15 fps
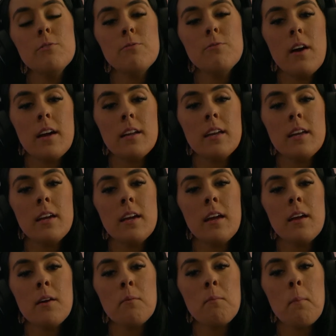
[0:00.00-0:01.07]

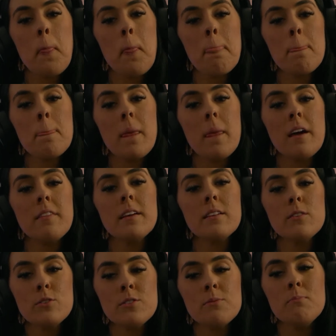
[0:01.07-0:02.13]
I think
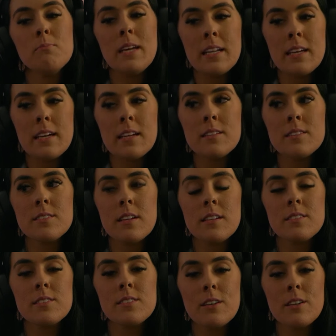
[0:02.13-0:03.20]
those meetings
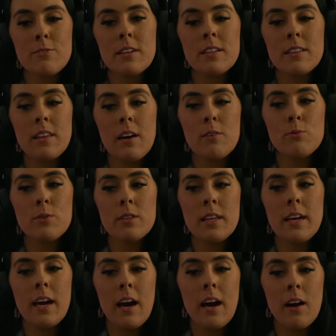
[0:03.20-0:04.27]
and stuff like that really
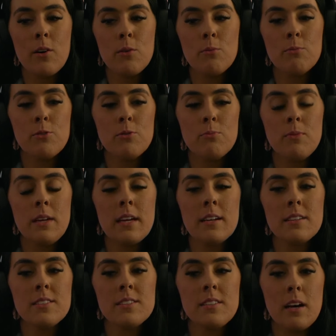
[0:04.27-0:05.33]
helped me
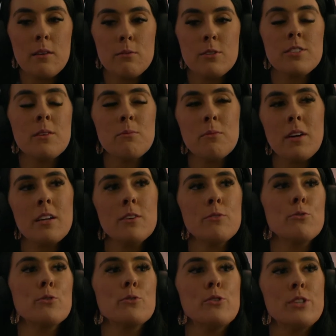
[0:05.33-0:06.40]
establish some kind
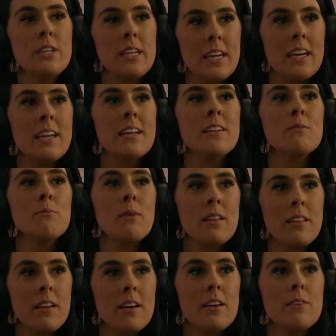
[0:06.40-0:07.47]
of routine in my
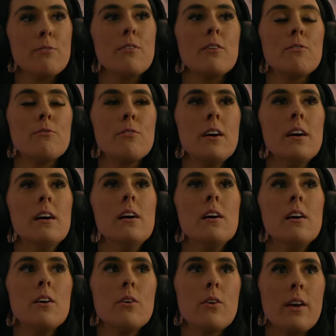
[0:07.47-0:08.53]
life of,
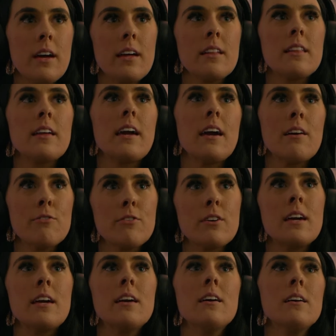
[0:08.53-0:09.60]
okay, like
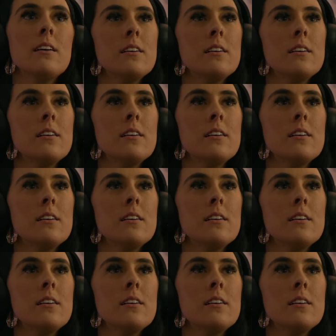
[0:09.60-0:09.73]
every,